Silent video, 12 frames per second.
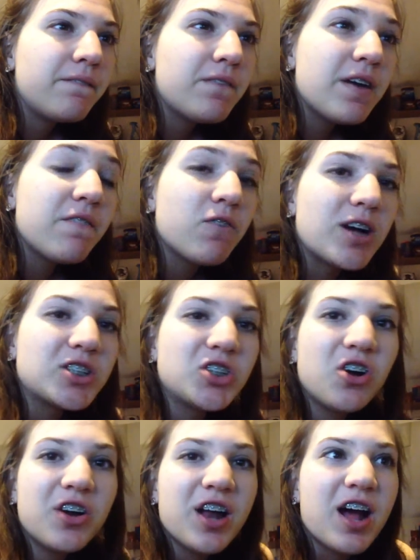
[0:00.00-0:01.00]
Fave
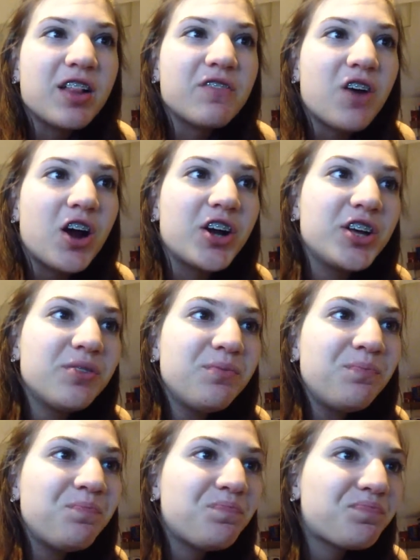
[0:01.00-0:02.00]
restaurant, Olive Garden.
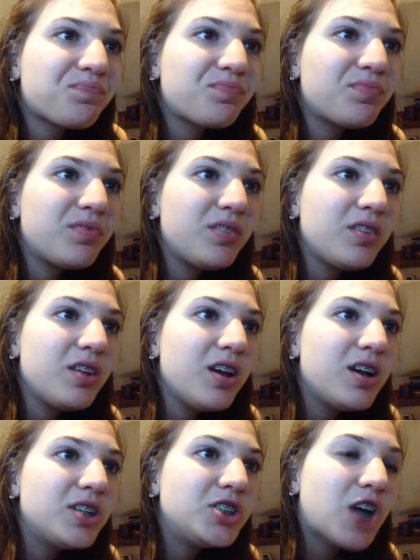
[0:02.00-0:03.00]

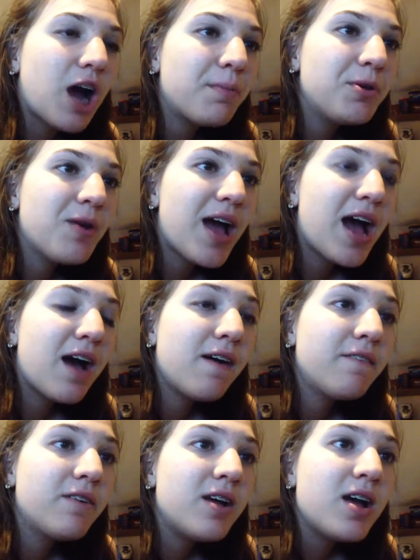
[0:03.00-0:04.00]
Job you
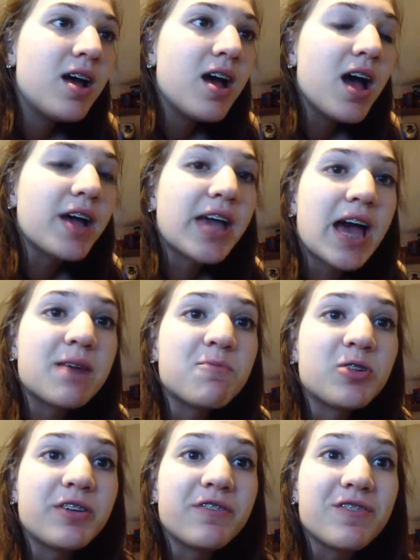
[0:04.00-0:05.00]
have? Again, I'm
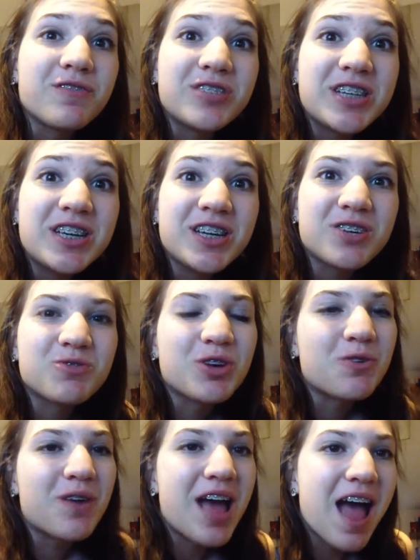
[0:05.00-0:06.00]
only 15, so I
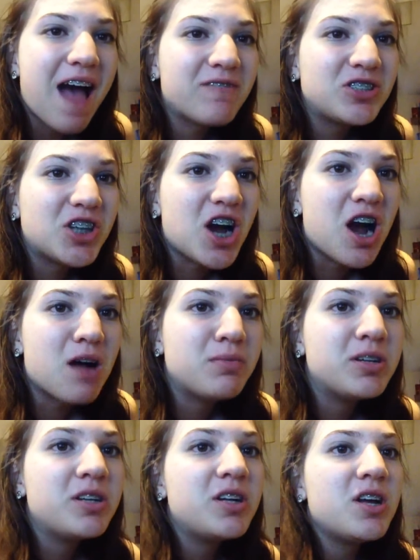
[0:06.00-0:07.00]
don't have a job,
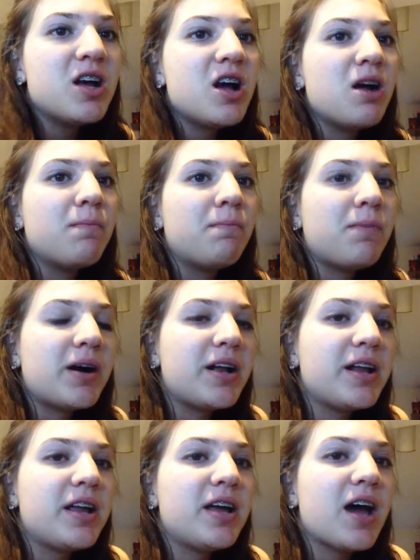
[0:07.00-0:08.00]

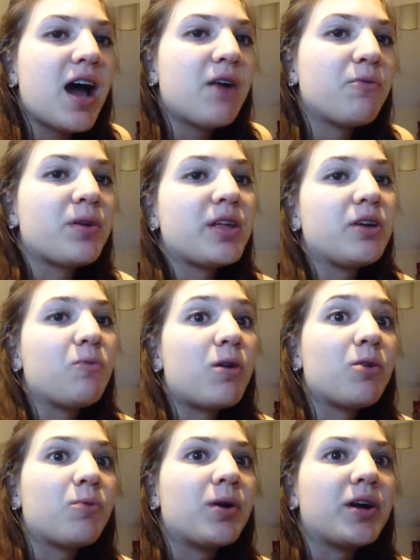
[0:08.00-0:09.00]
but I really
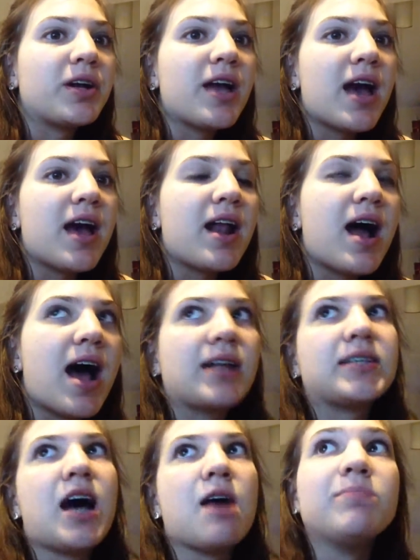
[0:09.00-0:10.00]
want to work at Hot
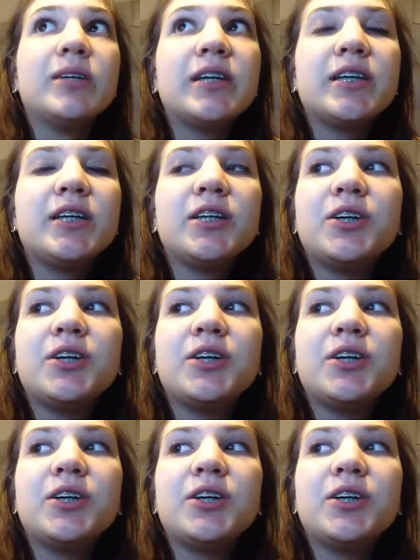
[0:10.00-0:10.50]
Topic.